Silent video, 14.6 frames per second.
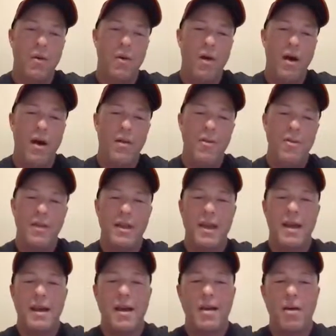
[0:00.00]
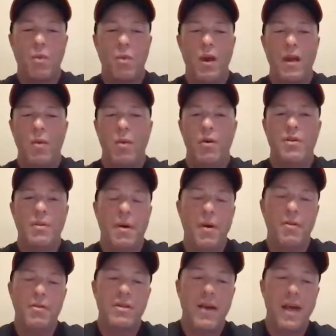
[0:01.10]
other than getting underway, what are some
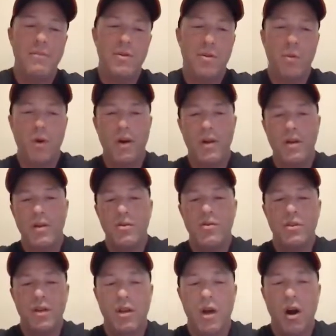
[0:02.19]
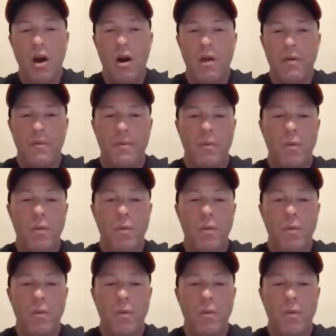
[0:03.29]
other times that we're going to use the GAR?